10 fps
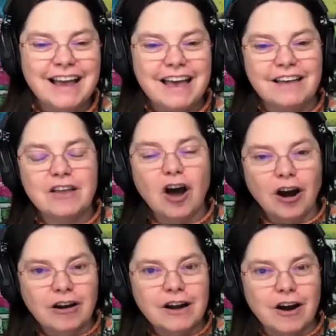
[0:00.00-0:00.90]
And the
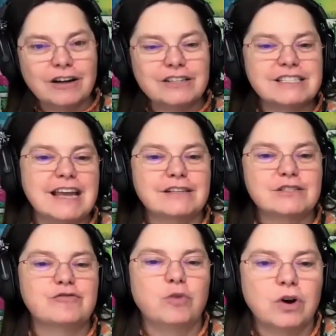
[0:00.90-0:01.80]
R&R
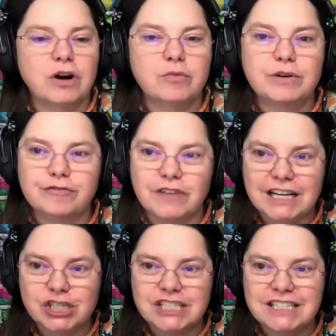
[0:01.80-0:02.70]
stands for
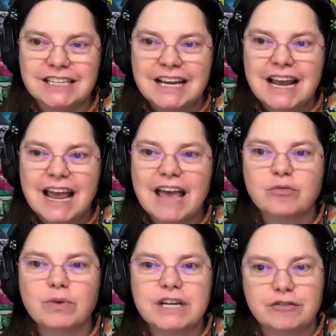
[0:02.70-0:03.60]
reflection
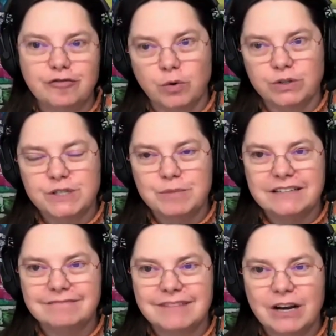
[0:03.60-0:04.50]
and reinforcement.